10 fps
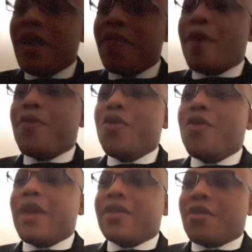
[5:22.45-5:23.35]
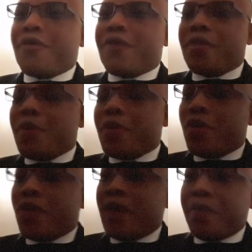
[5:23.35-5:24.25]
people who are suffering, people
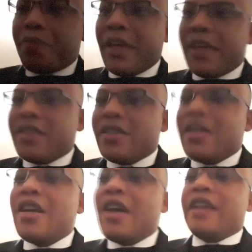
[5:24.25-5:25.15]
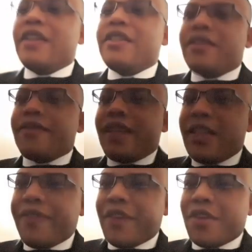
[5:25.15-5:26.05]
who are in pain and in severe
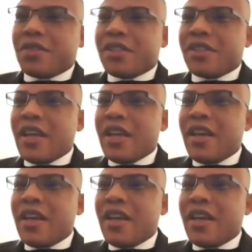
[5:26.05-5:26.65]
difficulties.